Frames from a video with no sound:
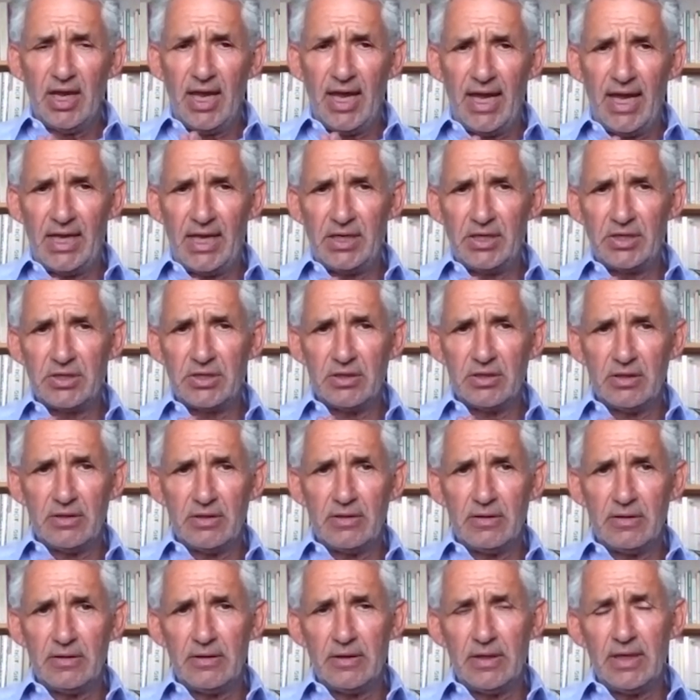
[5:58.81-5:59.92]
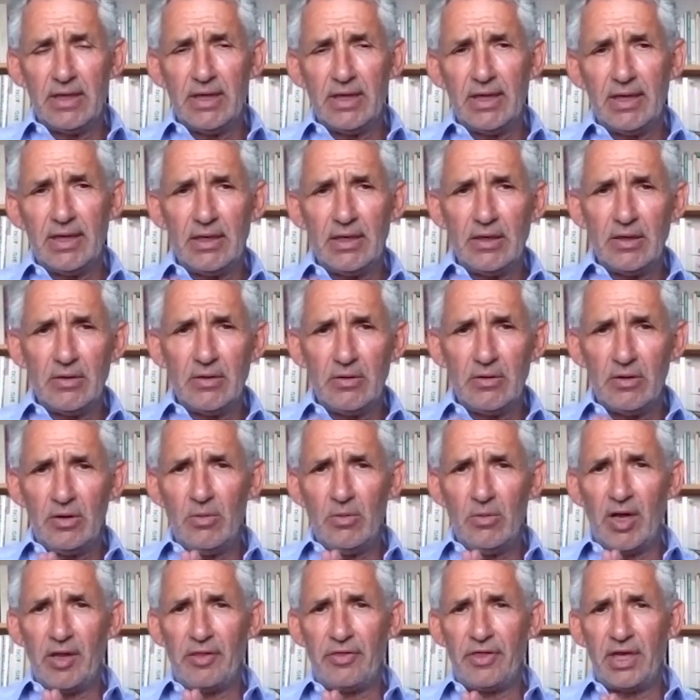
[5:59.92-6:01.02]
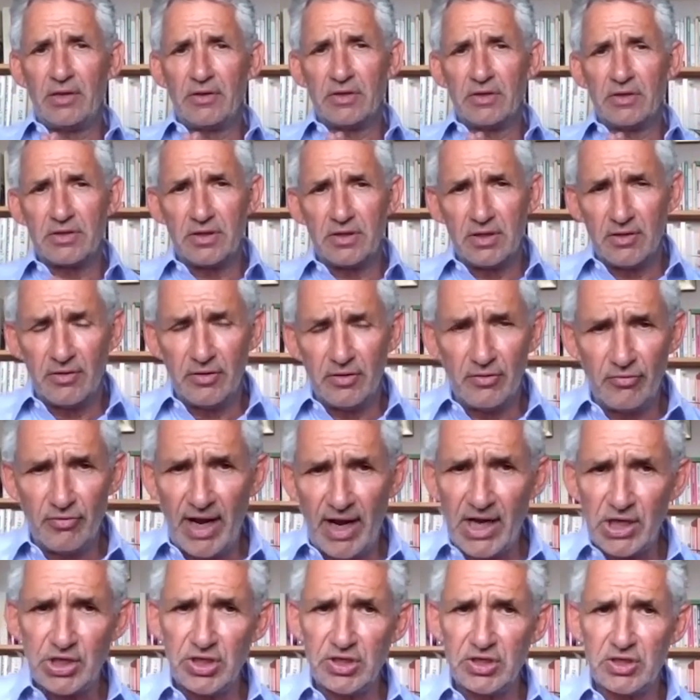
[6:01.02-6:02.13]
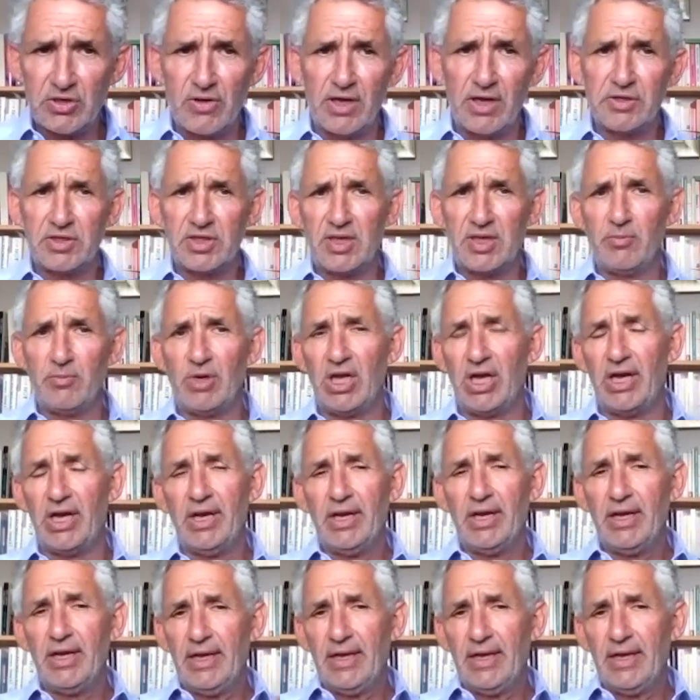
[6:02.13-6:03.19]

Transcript: And you might think the rash is quite similar,